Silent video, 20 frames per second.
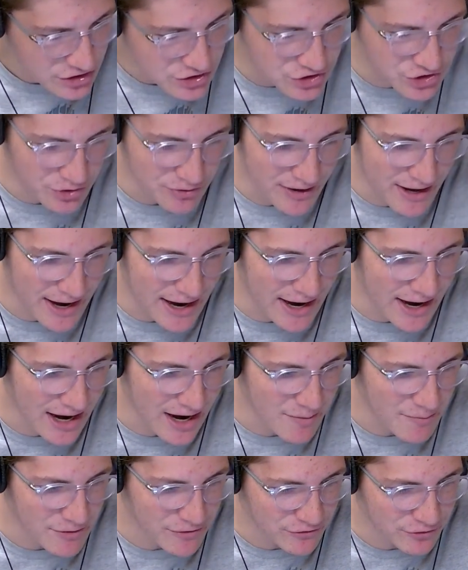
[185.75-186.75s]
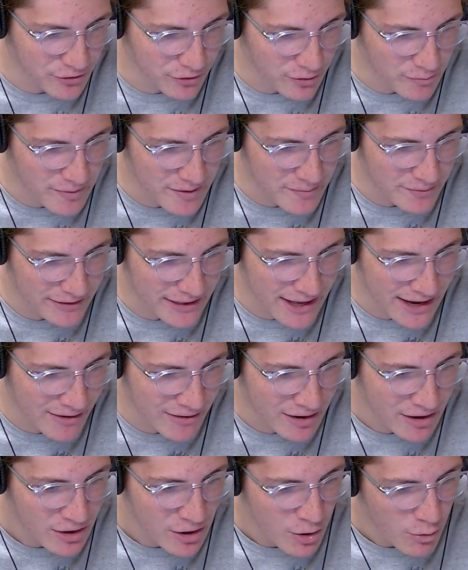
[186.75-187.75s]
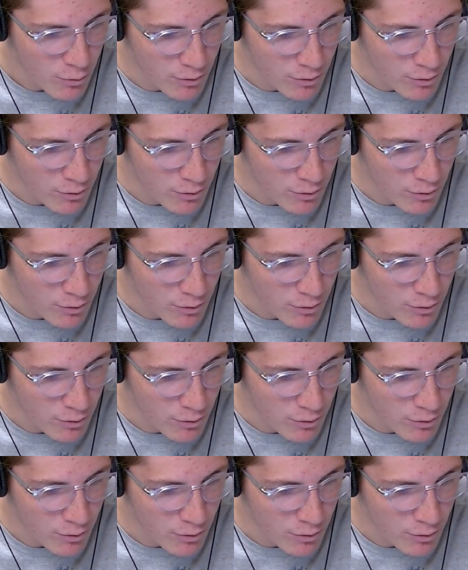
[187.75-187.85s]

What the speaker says: Jonah Heim is throwing people out.